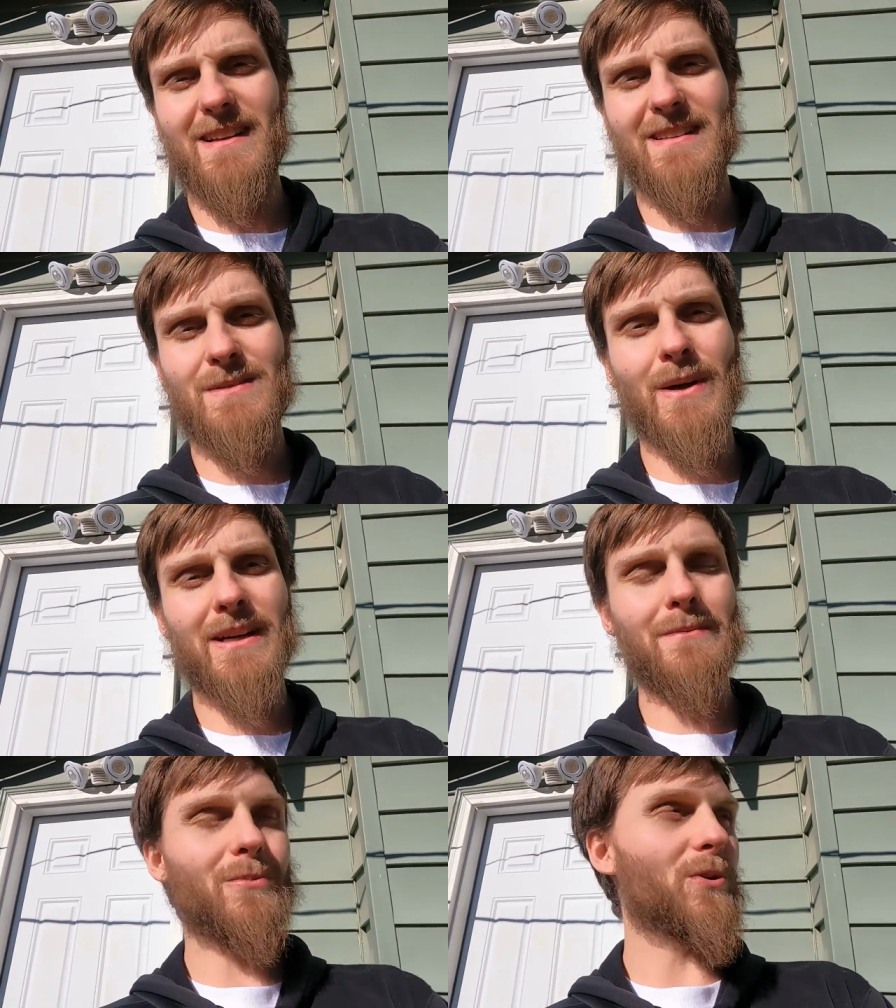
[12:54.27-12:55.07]
that's why
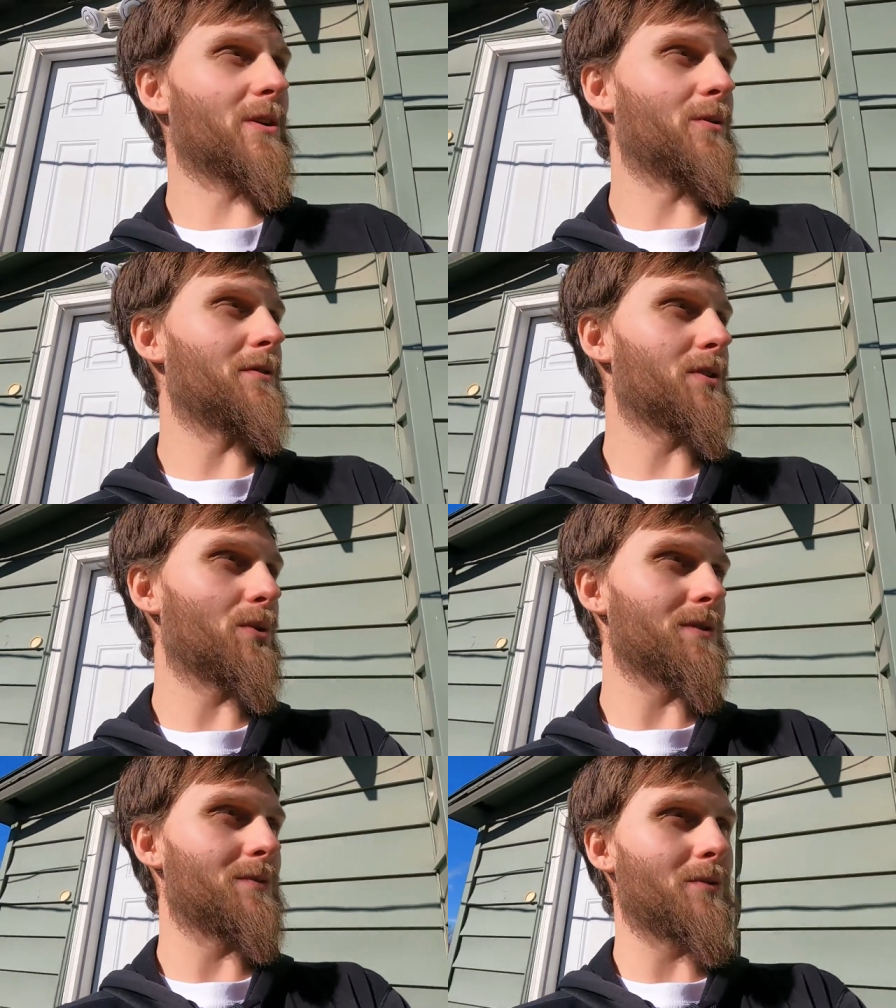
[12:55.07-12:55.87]
I keep looking over
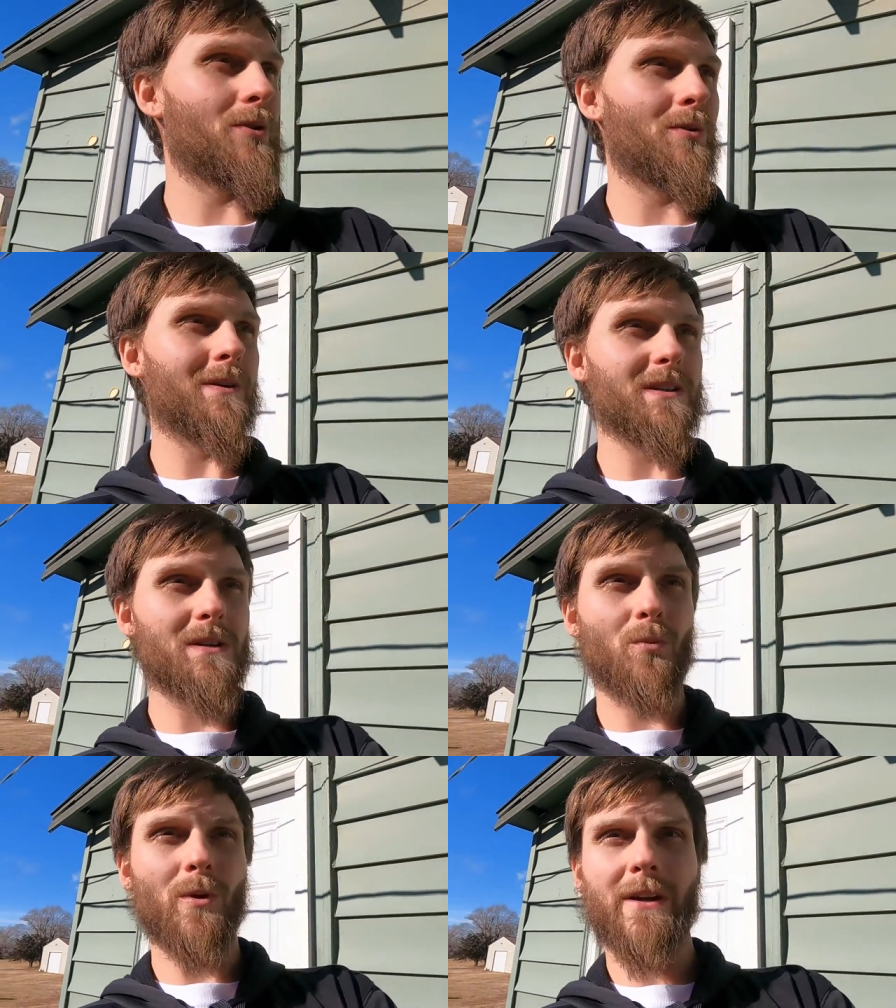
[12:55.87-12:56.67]
towards the road because
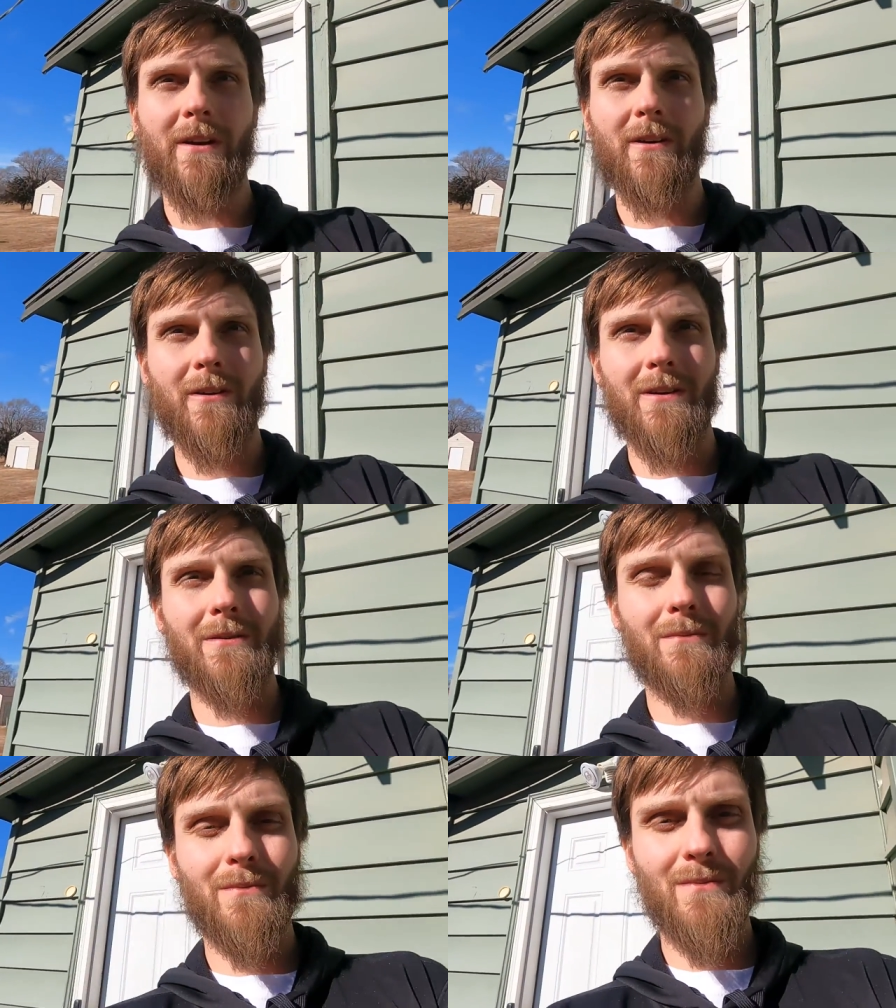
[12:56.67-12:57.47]
I'm waiting on
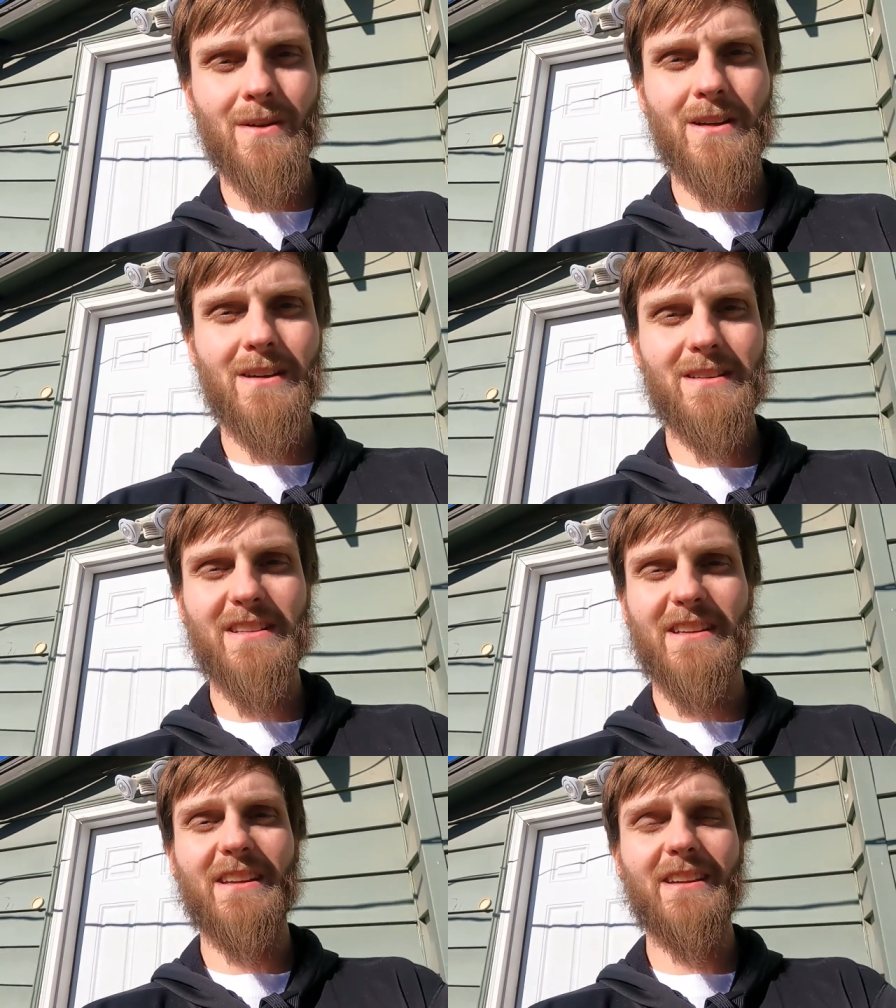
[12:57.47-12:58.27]
him
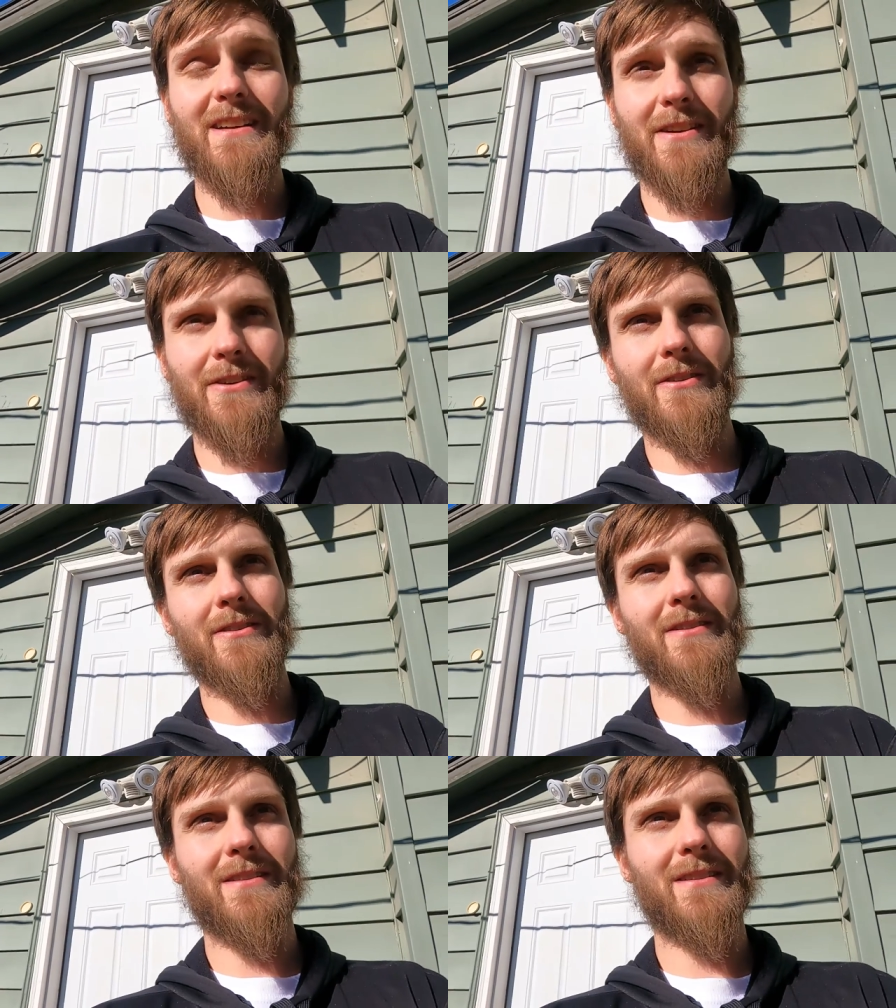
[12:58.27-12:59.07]
to get
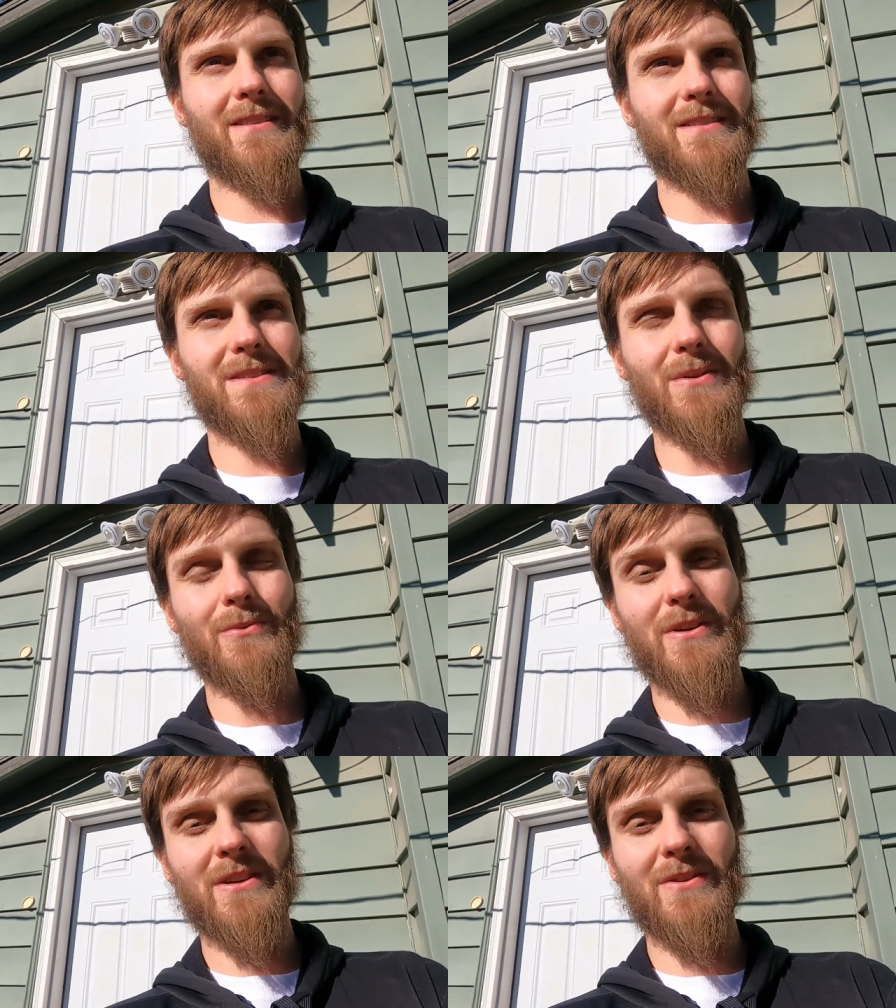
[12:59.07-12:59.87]
here so
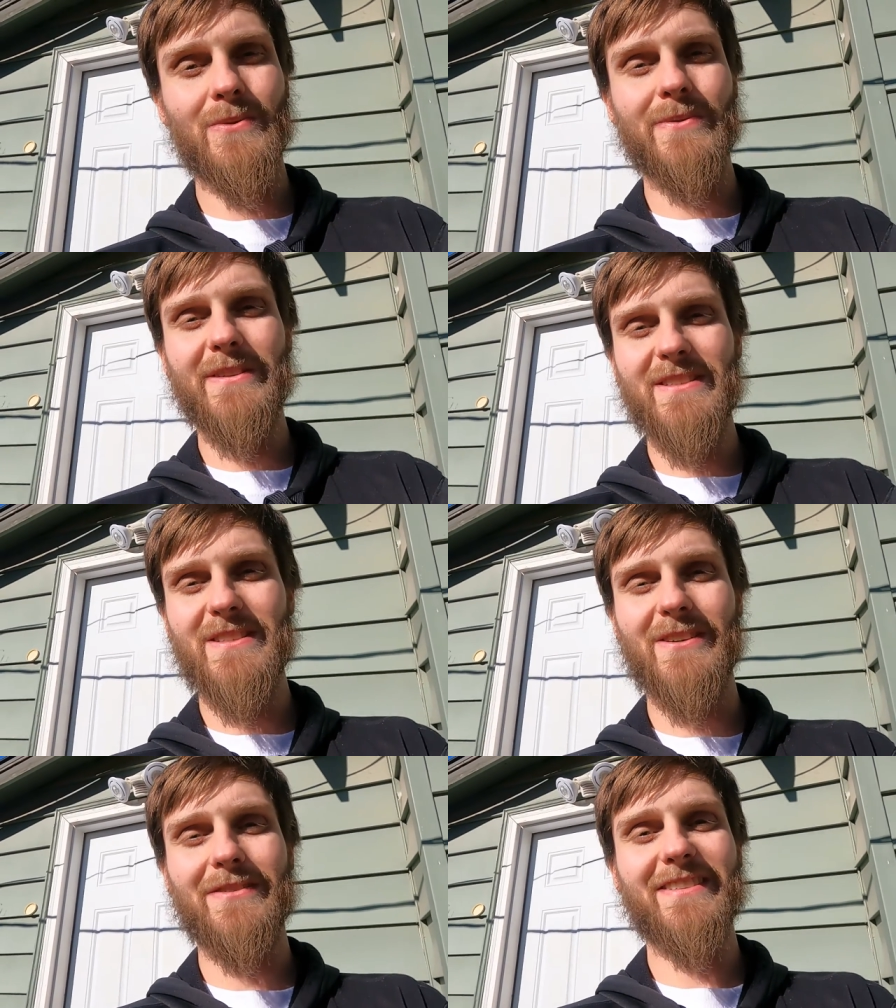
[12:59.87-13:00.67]
that we can do this
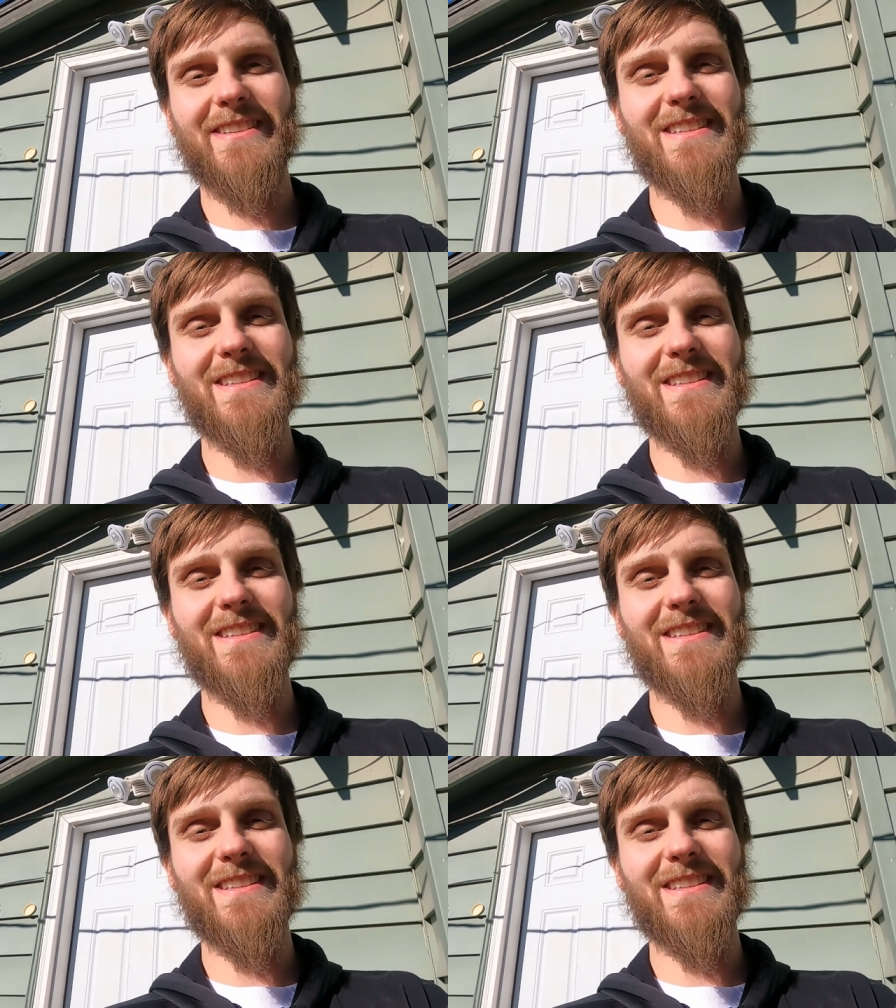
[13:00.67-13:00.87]
stuff.